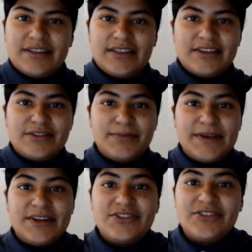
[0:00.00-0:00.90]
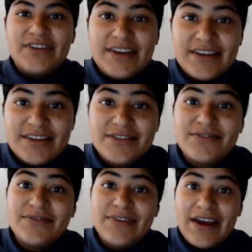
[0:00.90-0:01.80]
This beach is
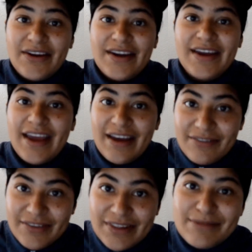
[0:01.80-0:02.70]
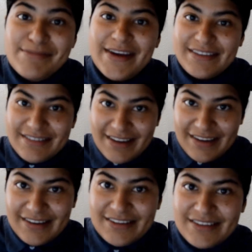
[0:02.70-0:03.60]
very heavily
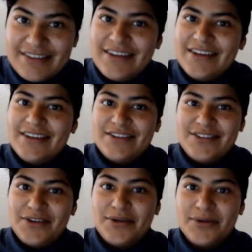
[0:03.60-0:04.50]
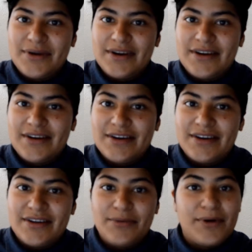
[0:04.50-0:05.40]
maintained, so
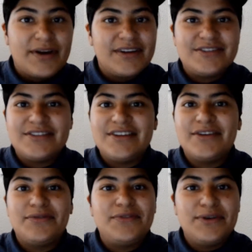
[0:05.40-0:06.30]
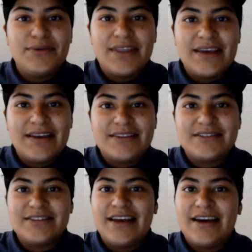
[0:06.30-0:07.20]
we're gonna see a few things
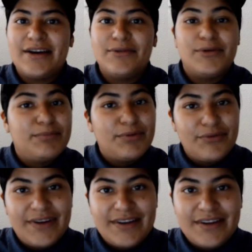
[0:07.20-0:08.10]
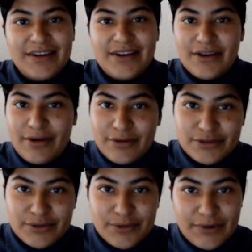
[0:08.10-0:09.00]
that will prevent
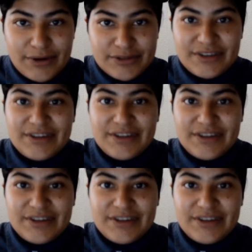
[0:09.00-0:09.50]
coastal erosion.